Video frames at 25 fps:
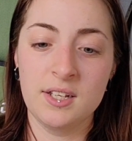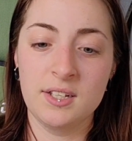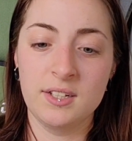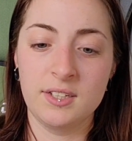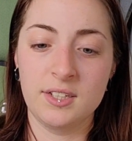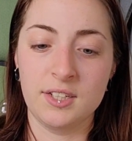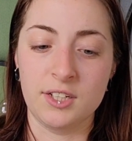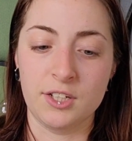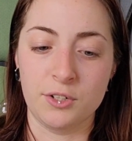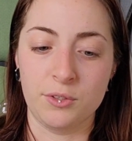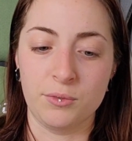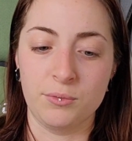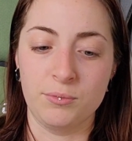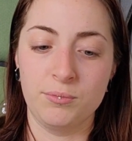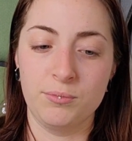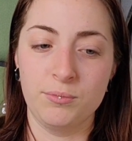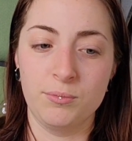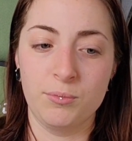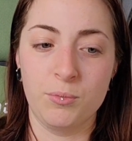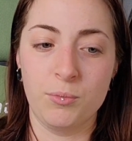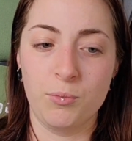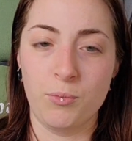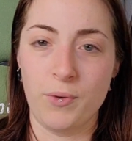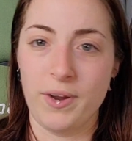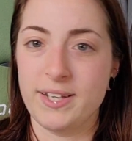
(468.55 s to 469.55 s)
you know,
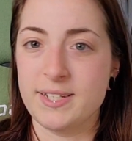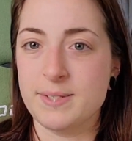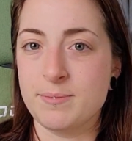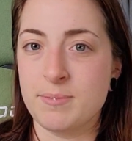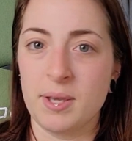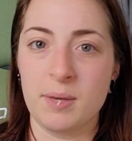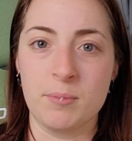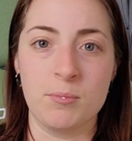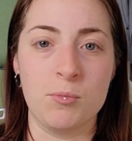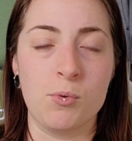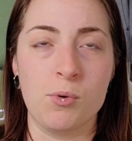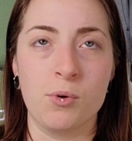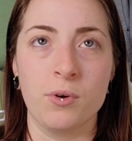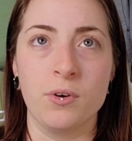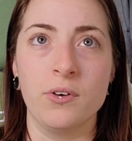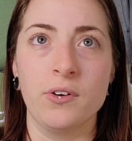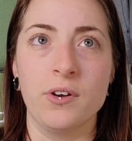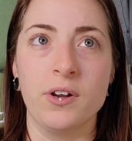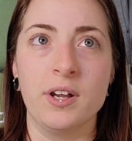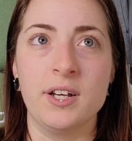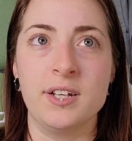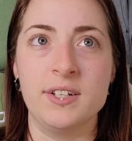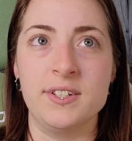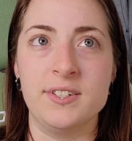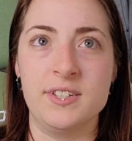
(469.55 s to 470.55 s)
wait to make more
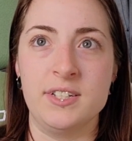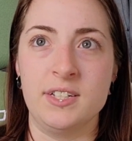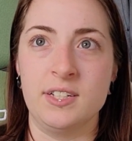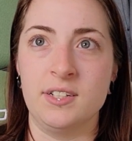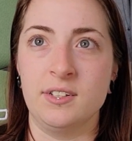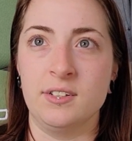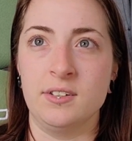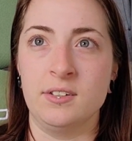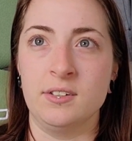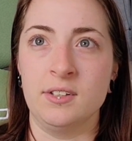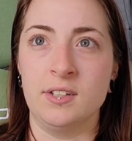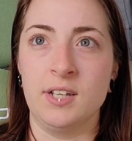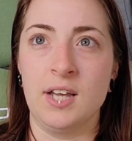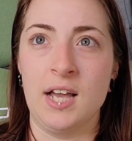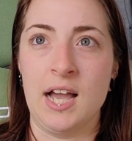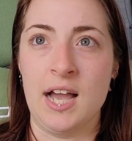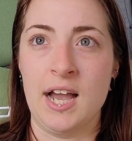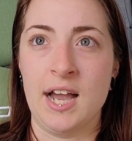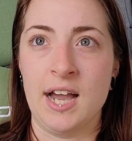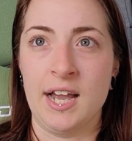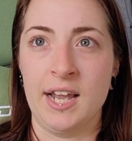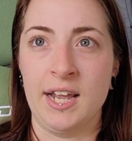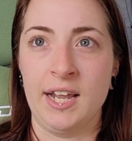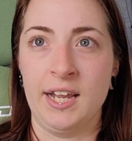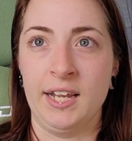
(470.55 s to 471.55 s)
until
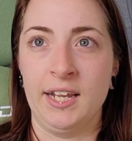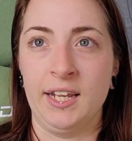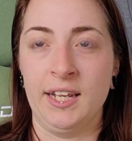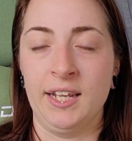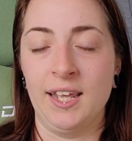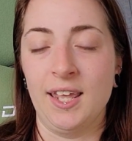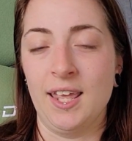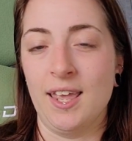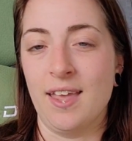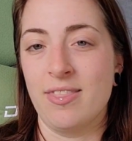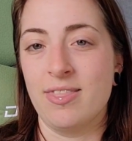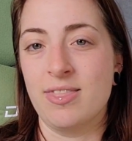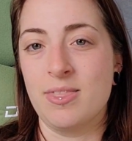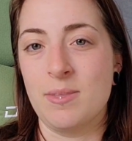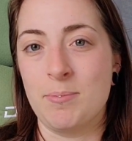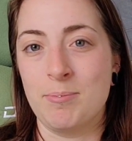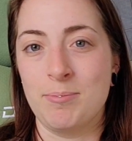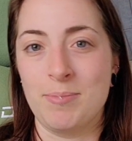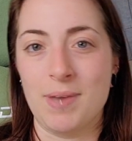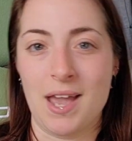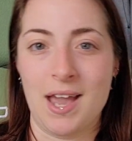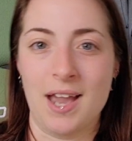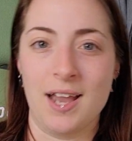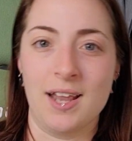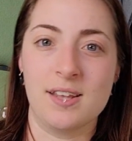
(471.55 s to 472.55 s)
I get the
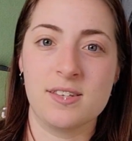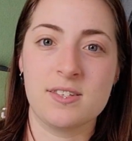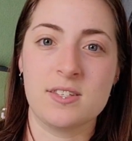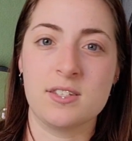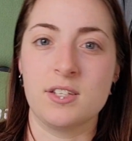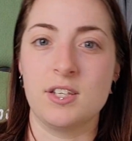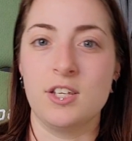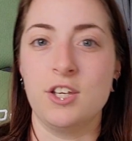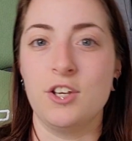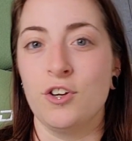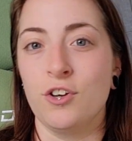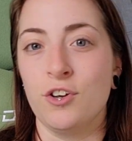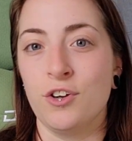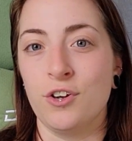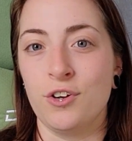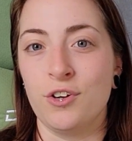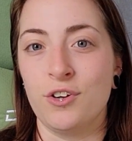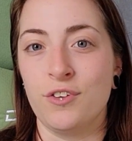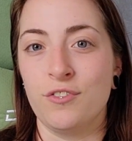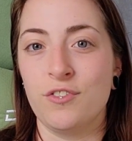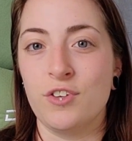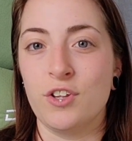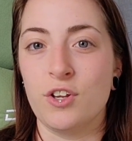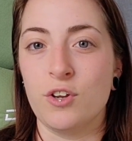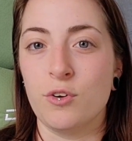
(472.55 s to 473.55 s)
bag secured,
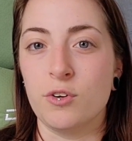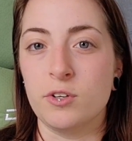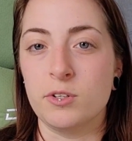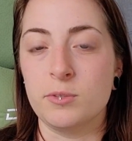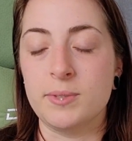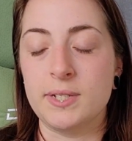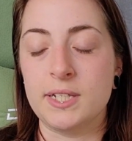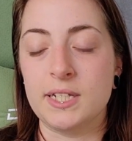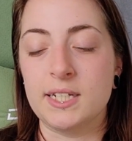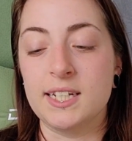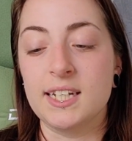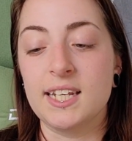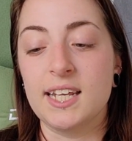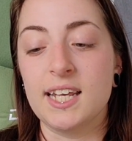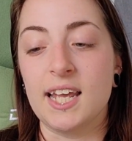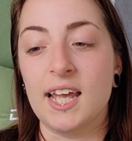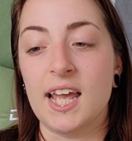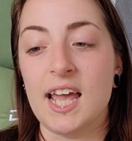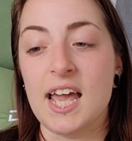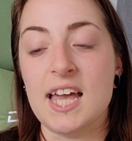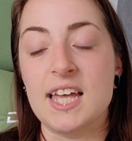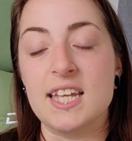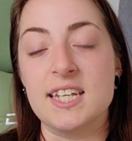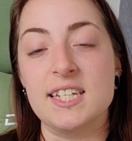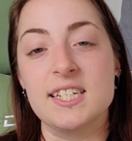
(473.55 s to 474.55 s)
if you know what I mean,
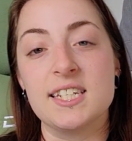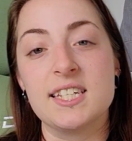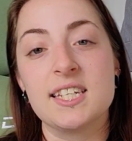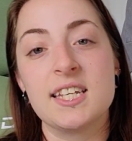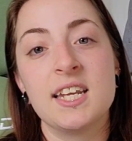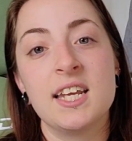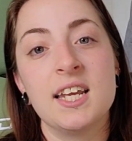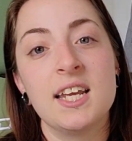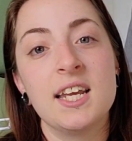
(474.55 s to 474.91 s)
and